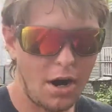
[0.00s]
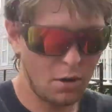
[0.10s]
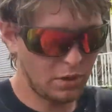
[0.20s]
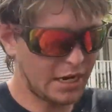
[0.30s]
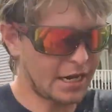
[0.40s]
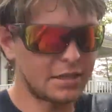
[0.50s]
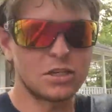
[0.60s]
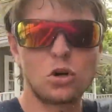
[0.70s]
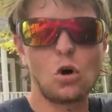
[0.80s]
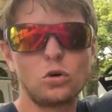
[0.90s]
All right, we got
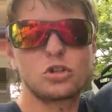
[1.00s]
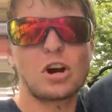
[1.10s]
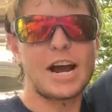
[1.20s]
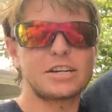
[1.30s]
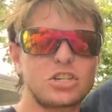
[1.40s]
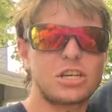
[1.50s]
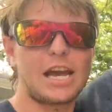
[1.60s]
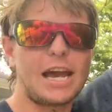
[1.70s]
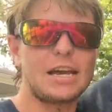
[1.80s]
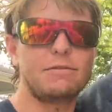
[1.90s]
this whole trash
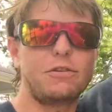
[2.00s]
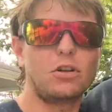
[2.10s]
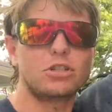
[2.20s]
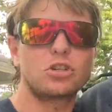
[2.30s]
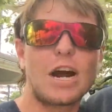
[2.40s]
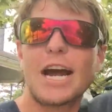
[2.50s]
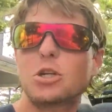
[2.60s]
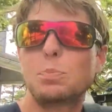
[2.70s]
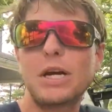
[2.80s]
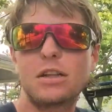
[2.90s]
can full of
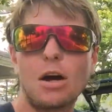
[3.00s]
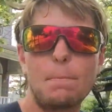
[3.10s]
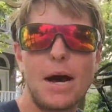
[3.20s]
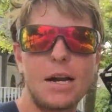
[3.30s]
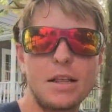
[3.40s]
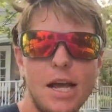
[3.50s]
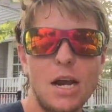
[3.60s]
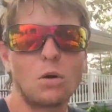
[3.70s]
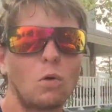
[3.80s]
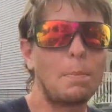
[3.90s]
trash picked up out of
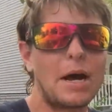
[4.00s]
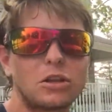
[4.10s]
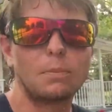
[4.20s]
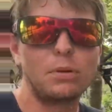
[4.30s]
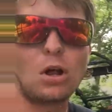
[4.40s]
there and we're about to